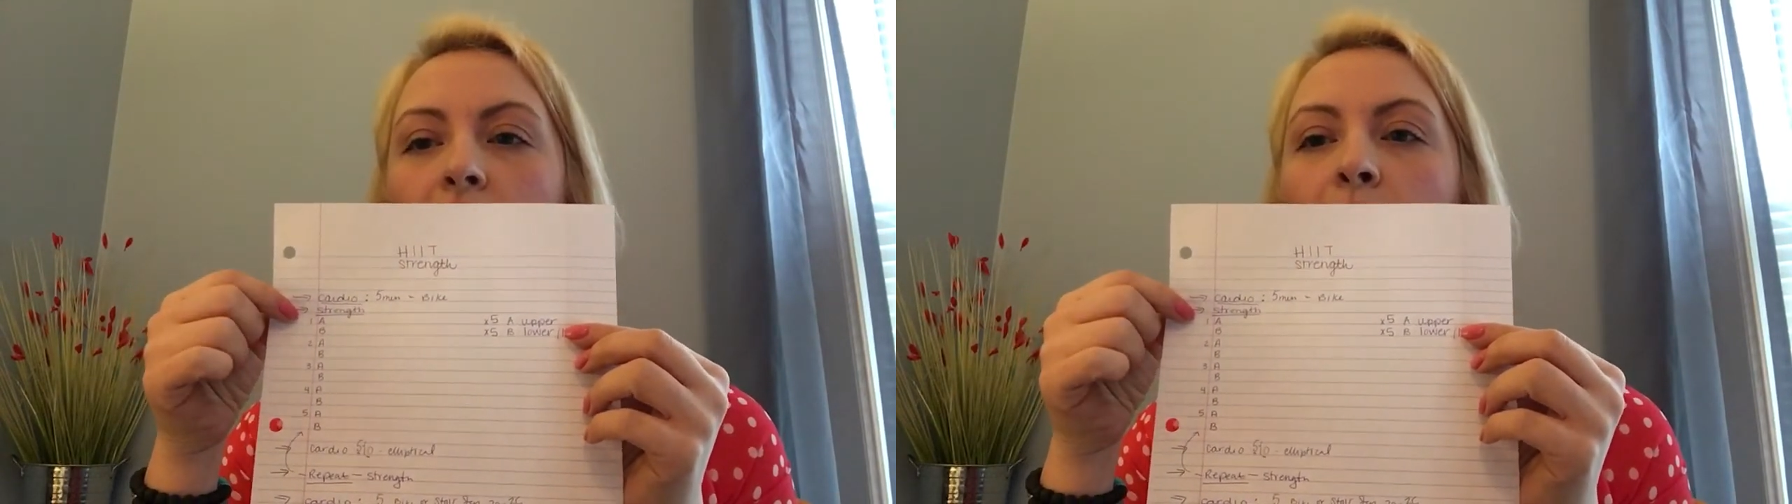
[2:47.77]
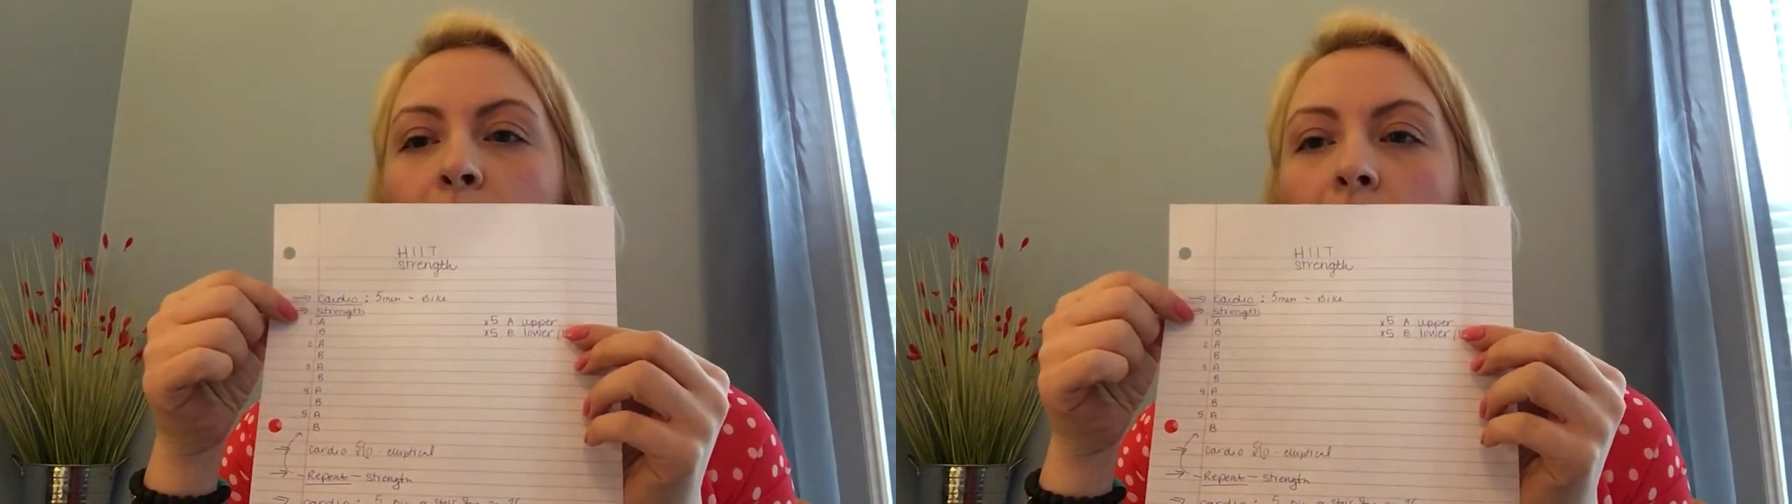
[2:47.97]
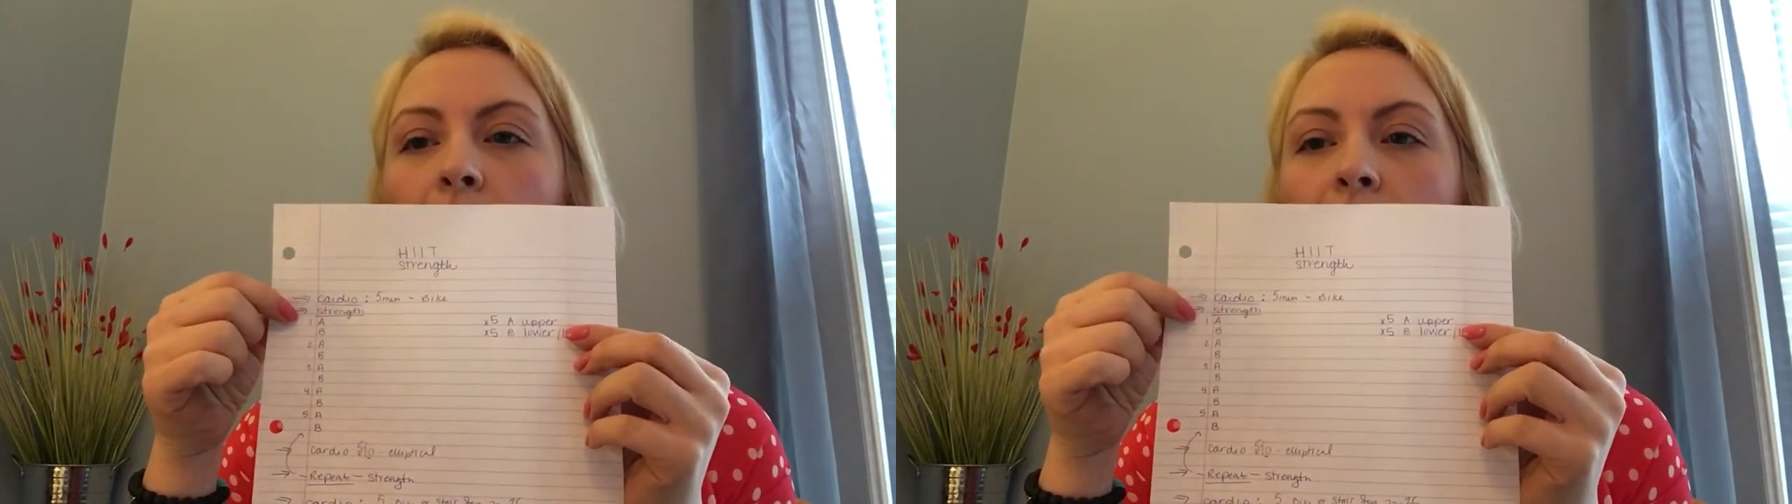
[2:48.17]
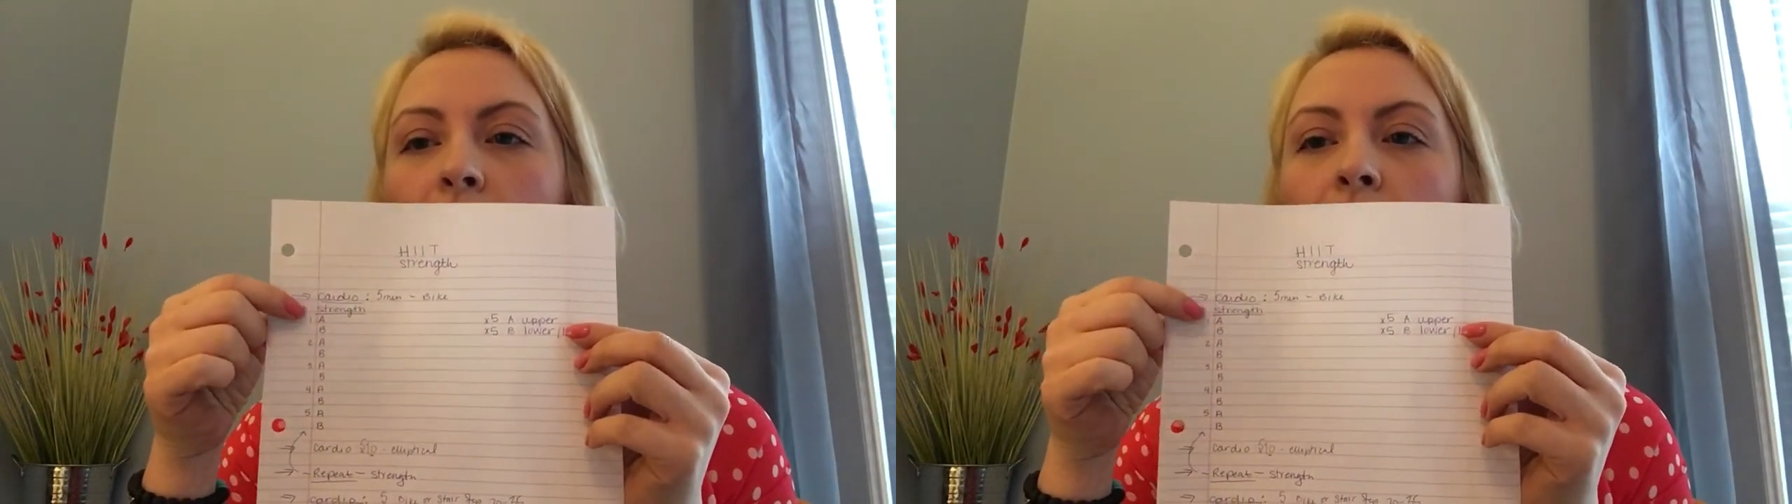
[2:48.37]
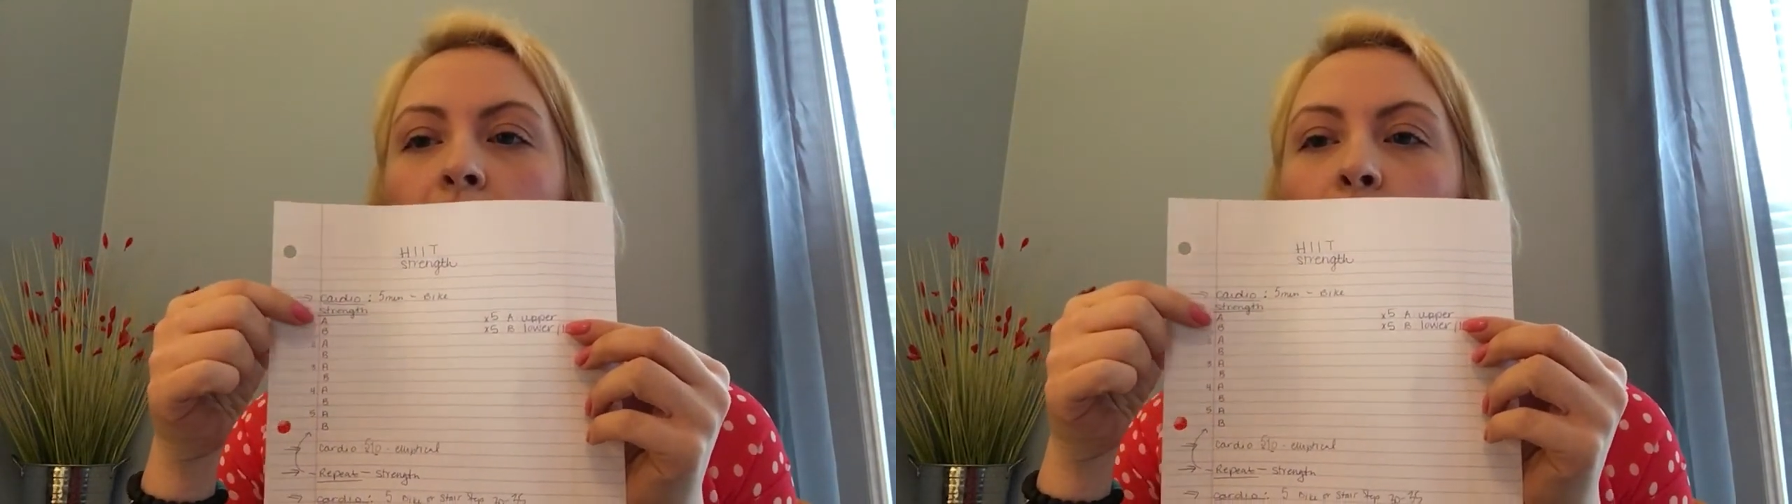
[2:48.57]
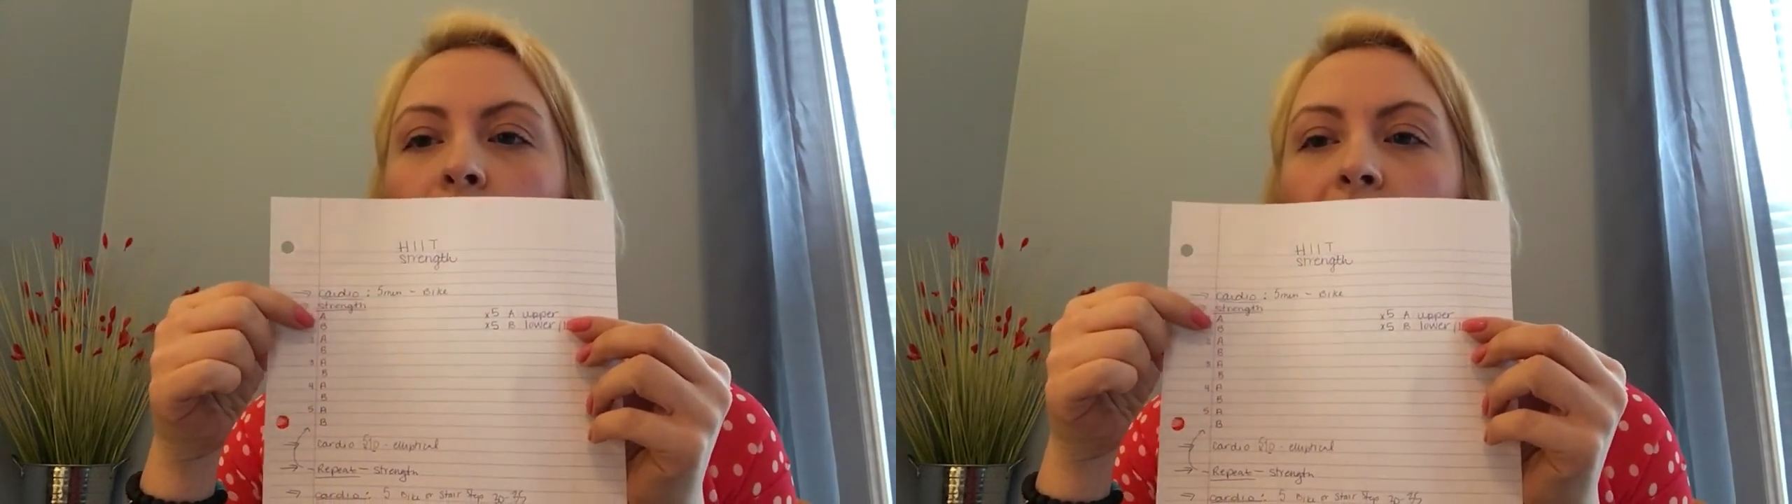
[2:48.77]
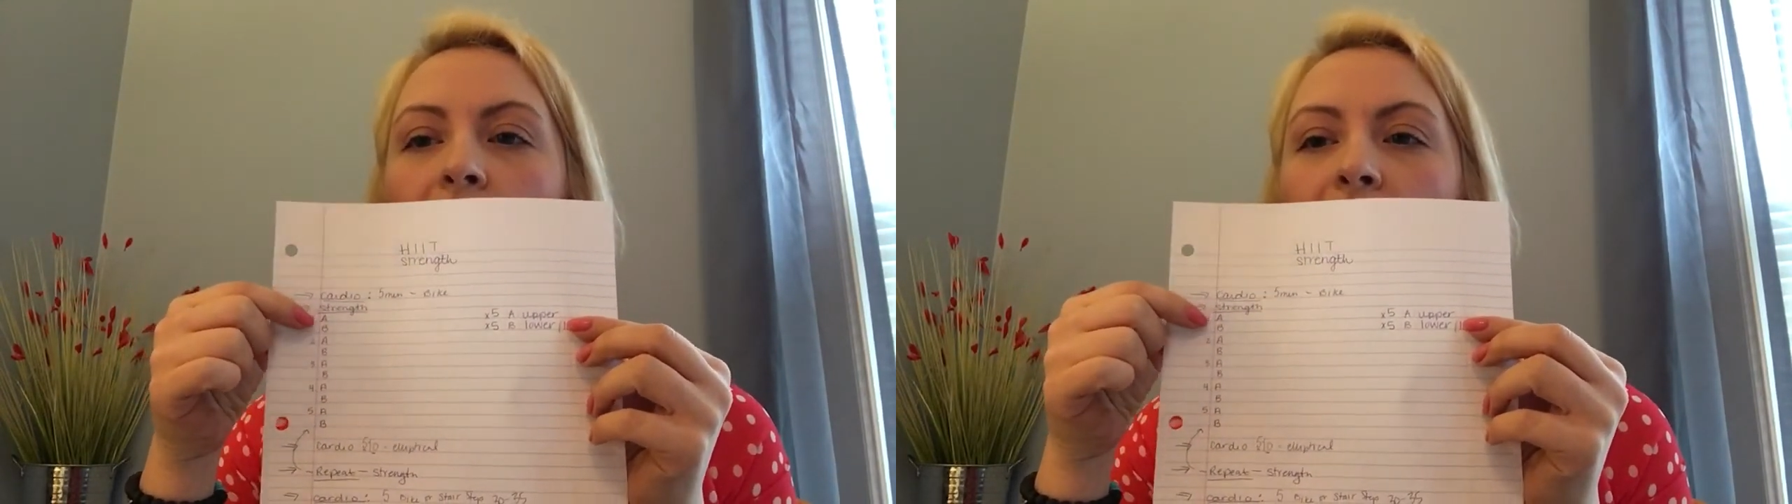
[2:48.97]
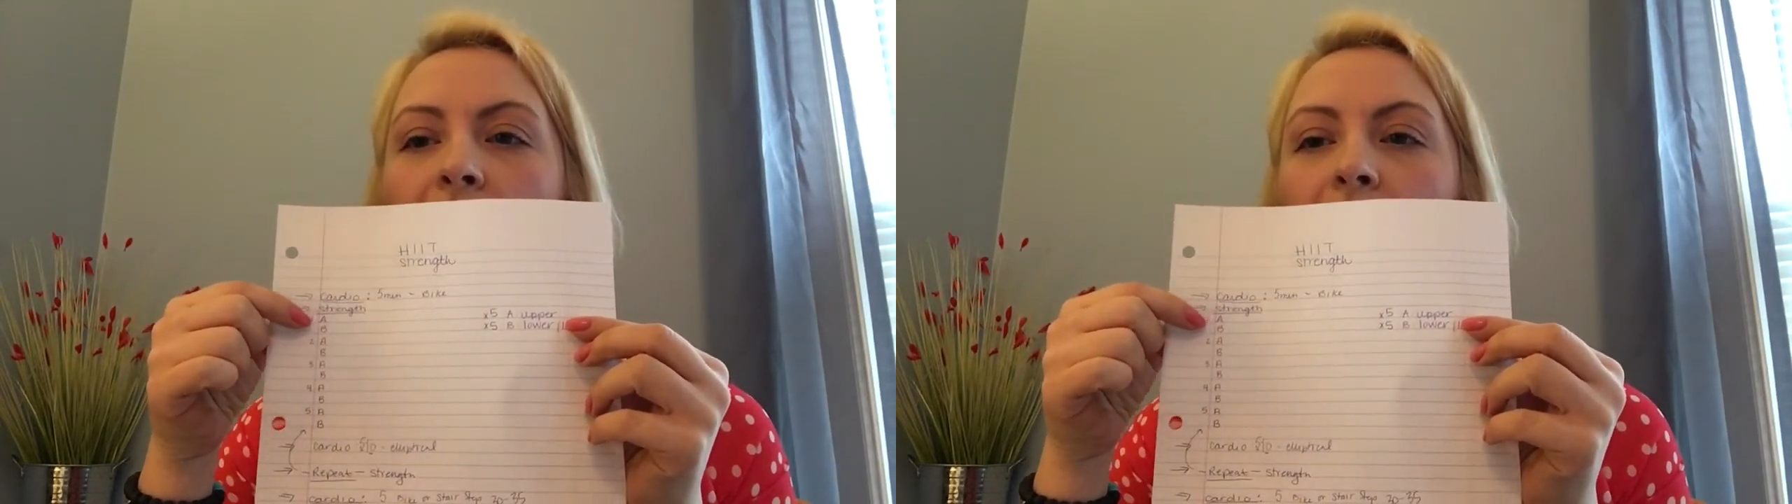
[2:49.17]
component, which I
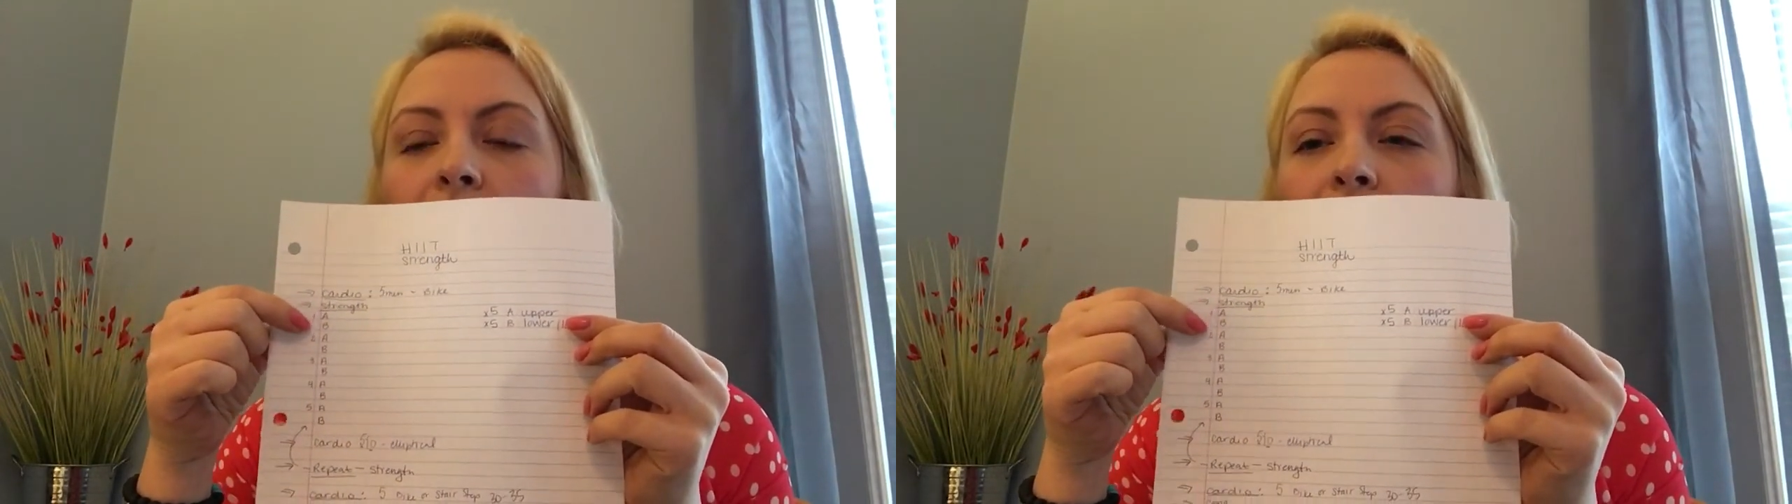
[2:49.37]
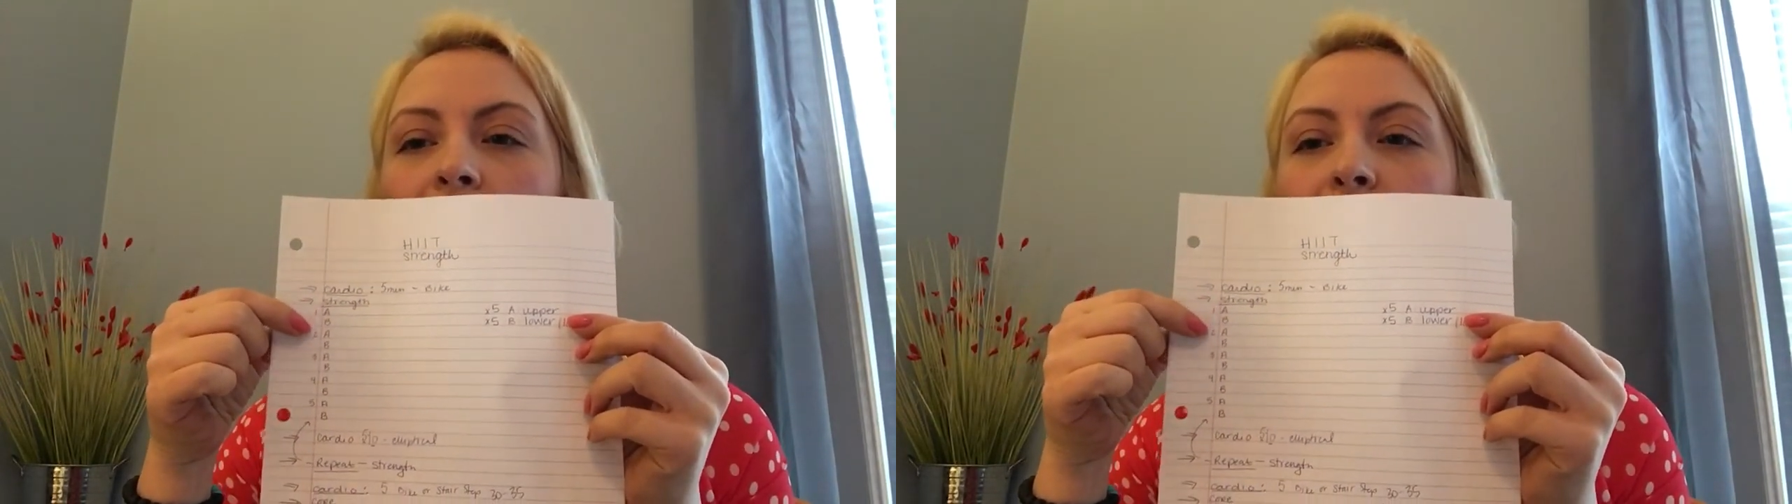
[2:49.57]
have here A,